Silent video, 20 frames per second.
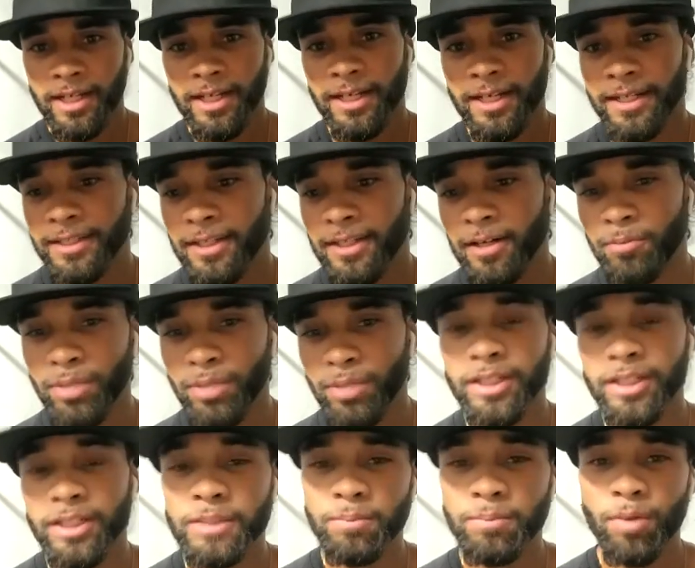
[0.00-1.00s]
And uh, being
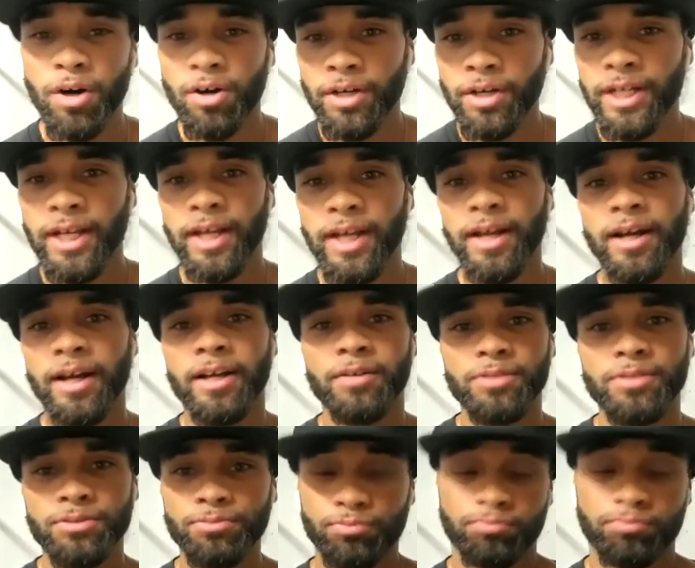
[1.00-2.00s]
a small NAI,
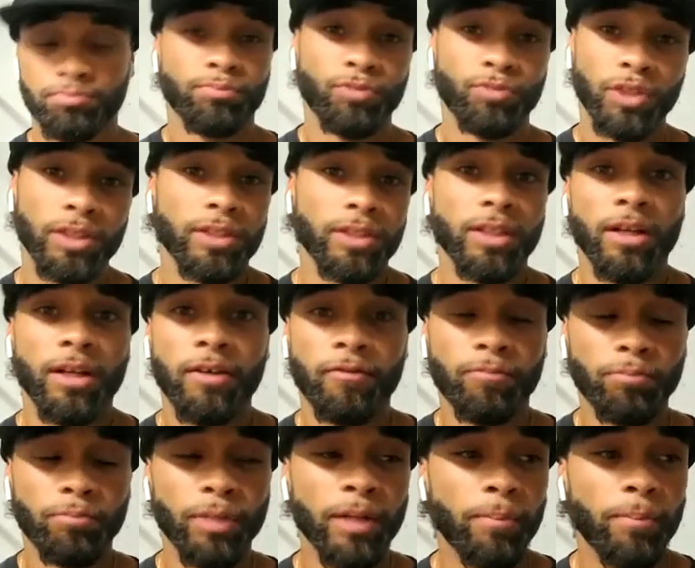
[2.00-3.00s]
it was really tough.
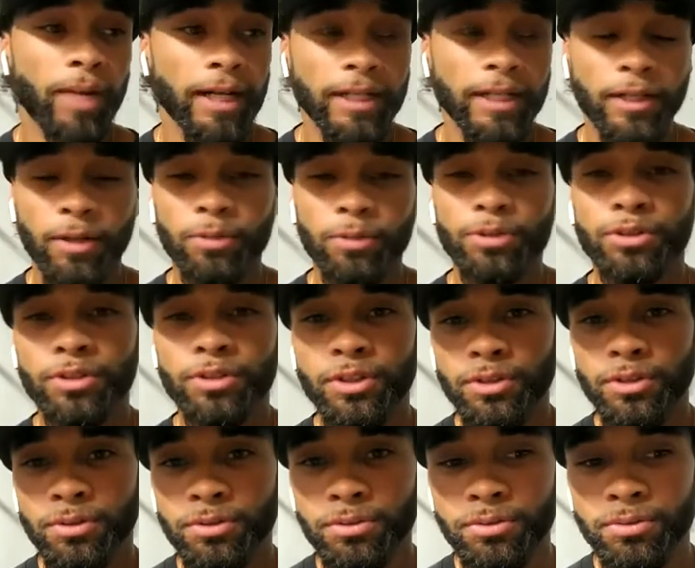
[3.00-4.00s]
But my coach
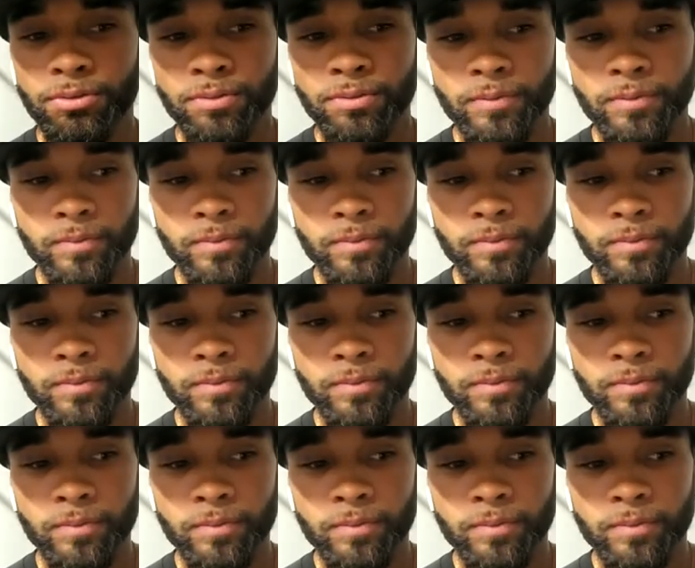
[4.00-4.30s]
knew,